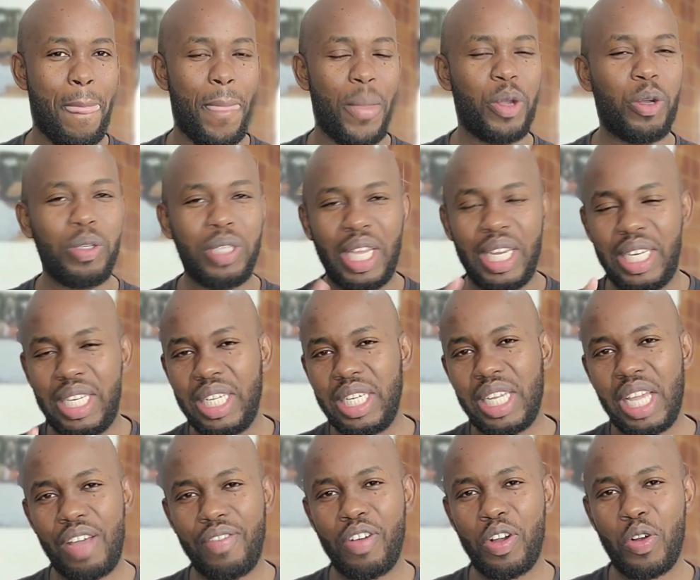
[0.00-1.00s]
because I didn't
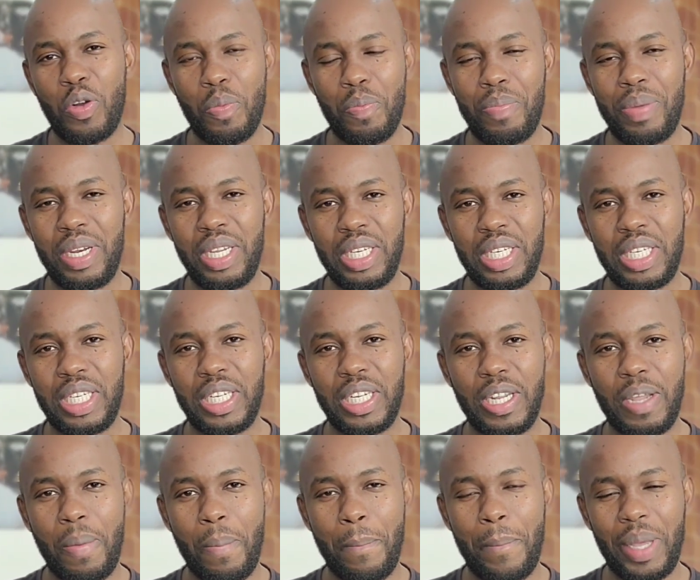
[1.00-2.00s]
have a complete
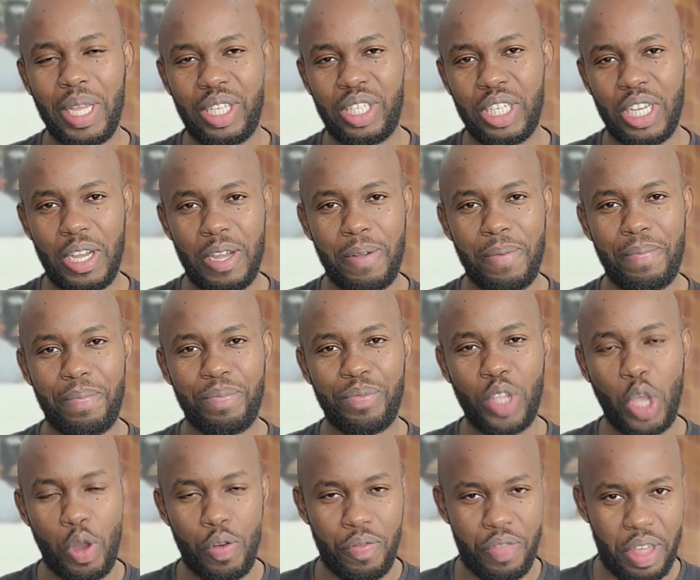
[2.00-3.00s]
picture
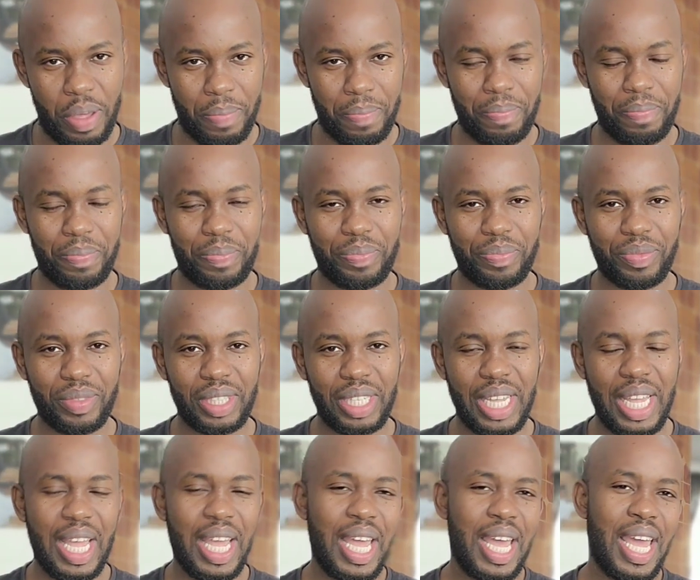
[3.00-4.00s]
of them.
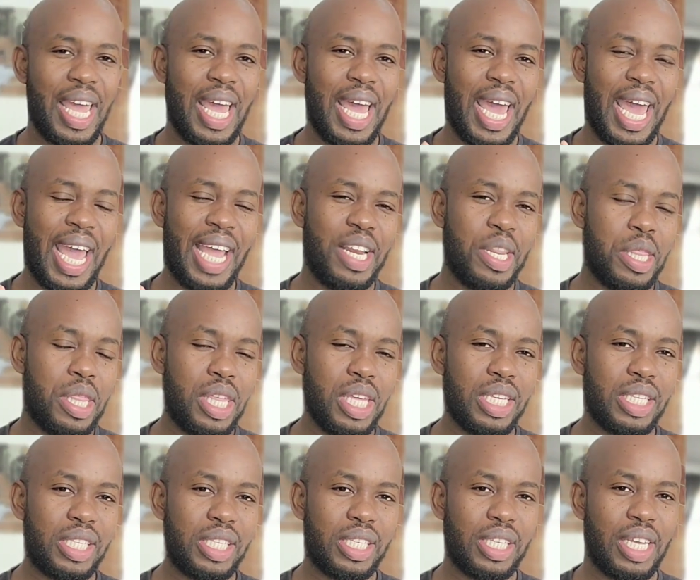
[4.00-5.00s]
And
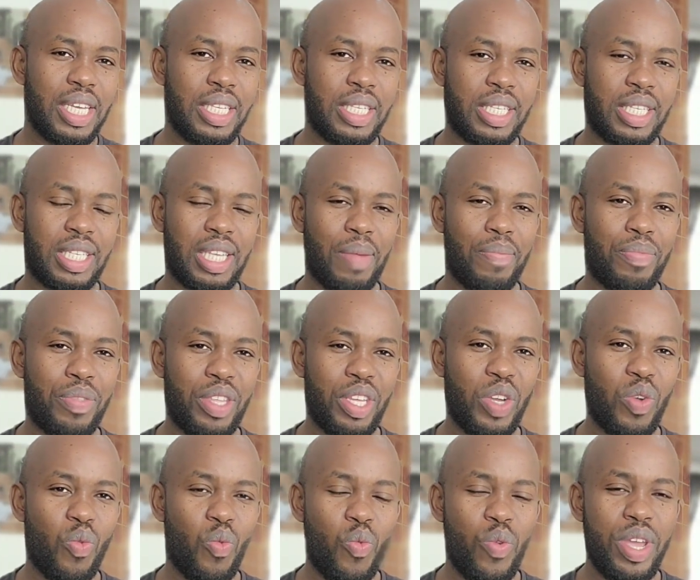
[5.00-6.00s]
this is
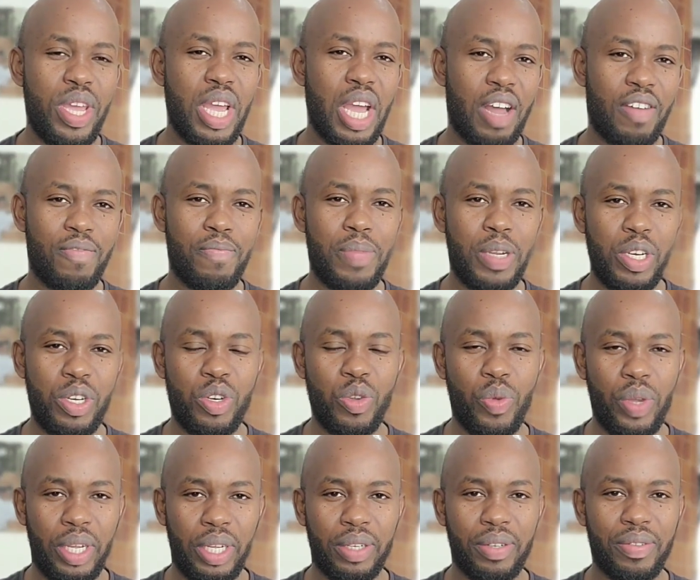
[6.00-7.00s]
something we have been
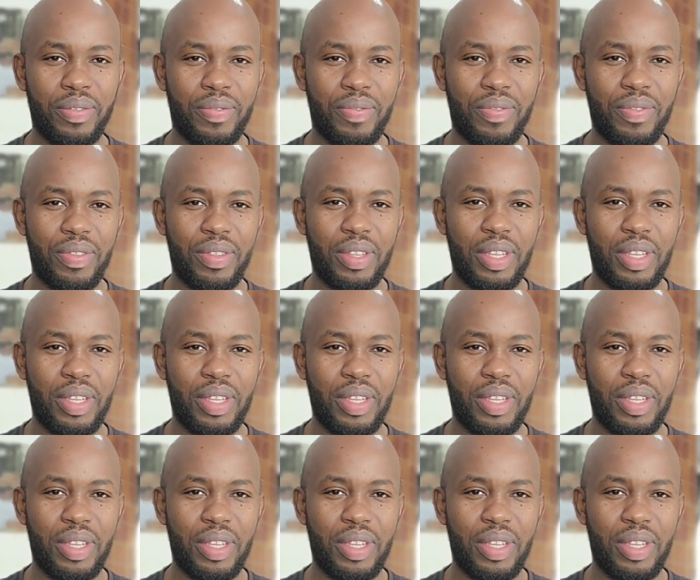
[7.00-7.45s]
doing